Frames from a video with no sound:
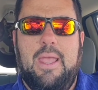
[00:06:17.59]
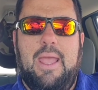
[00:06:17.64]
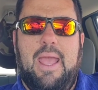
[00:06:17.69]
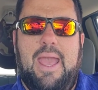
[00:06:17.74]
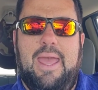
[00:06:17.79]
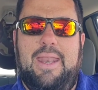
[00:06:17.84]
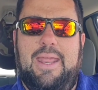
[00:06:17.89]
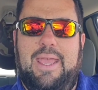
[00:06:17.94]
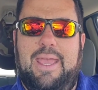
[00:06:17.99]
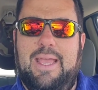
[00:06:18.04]

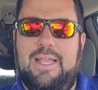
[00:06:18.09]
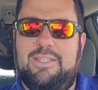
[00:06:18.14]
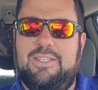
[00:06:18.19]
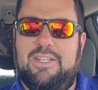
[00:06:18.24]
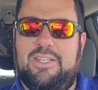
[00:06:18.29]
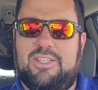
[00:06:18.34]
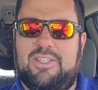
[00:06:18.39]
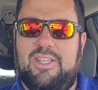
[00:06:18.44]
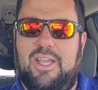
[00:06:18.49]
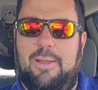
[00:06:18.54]
And is
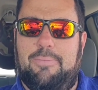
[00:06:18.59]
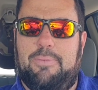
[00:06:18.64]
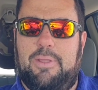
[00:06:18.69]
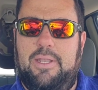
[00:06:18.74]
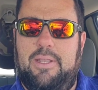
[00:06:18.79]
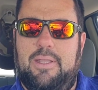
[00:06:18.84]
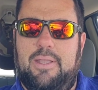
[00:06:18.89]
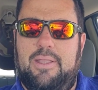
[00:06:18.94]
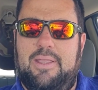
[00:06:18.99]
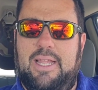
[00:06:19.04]
it
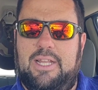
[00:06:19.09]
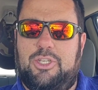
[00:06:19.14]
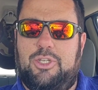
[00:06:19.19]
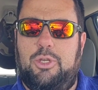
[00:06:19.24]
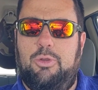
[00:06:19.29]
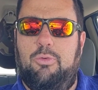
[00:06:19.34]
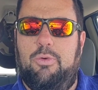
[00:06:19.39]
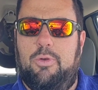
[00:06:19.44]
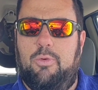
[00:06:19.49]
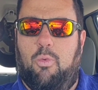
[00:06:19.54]
something that
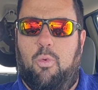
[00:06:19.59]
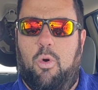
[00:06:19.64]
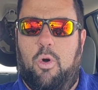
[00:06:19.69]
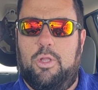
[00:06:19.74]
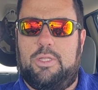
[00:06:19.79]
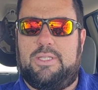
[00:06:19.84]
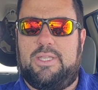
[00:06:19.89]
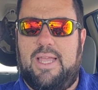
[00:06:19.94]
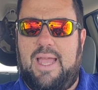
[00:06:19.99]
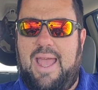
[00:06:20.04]
you would
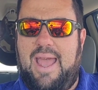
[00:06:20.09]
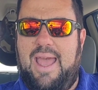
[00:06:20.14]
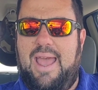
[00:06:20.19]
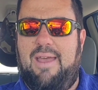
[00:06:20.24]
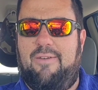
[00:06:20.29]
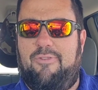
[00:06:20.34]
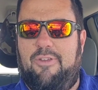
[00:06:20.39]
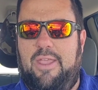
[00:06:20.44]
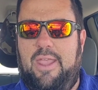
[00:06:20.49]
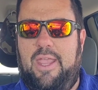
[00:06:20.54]
want to
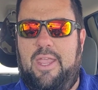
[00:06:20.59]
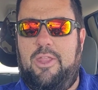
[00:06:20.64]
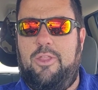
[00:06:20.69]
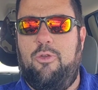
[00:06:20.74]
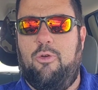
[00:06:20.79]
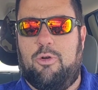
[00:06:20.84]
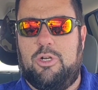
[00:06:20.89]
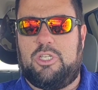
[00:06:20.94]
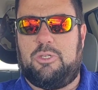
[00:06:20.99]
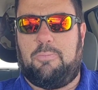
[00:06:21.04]
have in
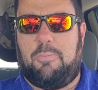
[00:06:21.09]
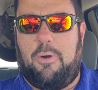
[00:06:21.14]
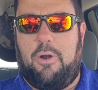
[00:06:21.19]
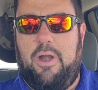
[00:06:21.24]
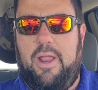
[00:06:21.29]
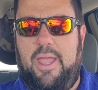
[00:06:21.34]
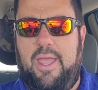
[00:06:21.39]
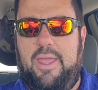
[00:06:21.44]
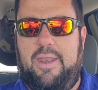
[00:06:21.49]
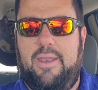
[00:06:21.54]
your
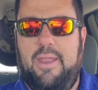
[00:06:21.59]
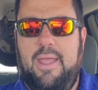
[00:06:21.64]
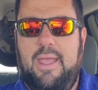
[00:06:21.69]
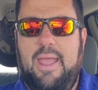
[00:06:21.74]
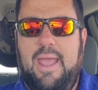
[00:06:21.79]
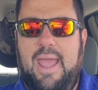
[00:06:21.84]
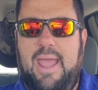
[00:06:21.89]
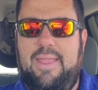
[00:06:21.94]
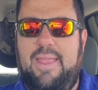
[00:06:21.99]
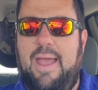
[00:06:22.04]
spread
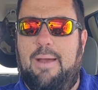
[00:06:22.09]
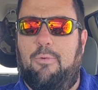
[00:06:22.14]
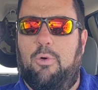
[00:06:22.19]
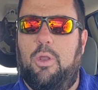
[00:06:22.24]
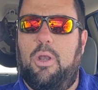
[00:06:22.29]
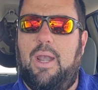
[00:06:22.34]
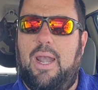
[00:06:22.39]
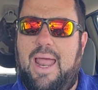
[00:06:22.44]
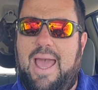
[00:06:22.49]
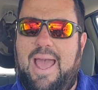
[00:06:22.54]
and that
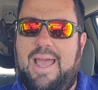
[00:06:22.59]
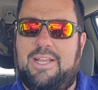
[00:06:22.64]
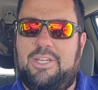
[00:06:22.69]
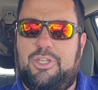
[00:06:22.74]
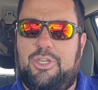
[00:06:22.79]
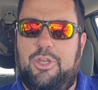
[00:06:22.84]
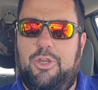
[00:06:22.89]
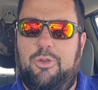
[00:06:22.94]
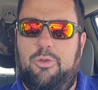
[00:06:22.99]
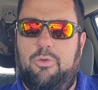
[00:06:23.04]
will
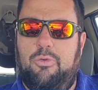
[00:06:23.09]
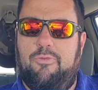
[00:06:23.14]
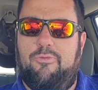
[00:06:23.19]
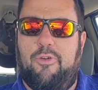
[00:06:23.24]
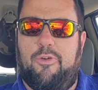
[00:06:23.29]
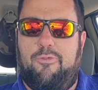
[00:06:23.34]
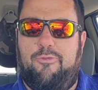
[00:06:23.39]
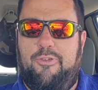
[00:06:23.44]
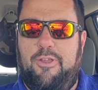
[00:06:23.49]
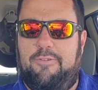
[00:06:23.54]
last you
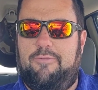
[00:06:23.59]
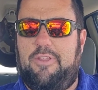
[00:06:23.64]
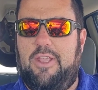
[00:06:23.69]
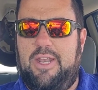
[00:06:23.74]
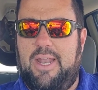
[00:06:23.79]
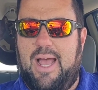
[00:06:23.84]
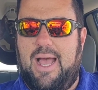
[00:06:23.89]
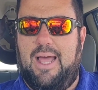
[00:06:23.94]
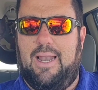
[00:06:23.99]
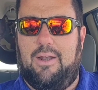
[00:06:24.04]
for
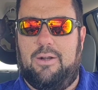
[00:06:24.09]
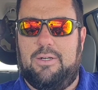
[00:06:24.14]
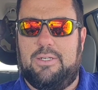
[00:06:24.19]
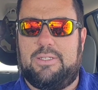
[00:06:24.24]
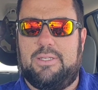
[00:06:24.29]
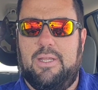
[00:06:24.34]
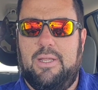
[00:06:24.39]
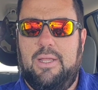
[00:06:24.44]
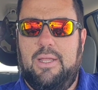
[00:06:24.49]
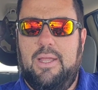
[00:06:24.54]

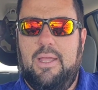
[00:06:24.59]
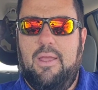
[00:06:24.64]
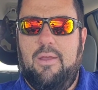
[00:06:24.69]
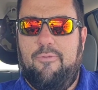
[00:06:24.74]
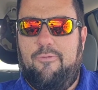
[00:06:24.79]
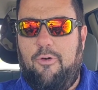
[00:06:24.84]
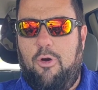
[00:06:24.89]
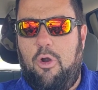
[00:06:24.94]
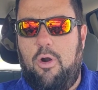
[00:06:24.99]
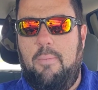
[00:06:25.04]
$50
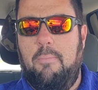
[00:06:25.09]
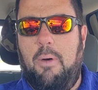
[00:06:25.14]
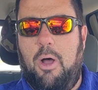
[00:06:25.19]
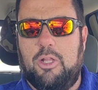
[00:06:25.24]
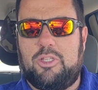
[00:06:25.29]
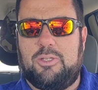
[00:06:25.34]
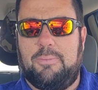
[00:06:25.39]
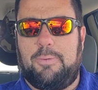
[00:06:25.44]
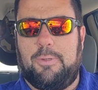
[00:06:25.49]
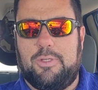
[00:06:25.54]
for
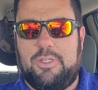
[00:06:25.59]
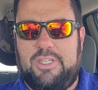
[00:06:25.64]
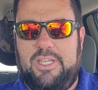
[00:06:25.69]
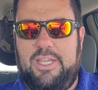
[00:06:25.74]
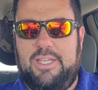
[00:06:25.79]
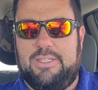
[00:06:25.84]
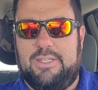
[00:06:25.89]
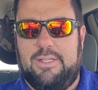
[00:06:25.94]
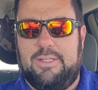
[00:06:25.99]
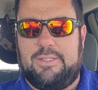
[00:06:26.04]
multiple
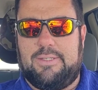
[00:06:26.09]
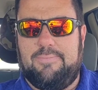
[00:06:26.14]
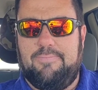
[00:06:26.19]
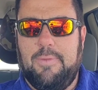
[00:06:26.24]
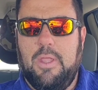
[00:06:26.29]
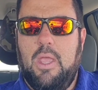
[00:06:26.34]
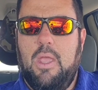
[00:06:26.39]
seasons?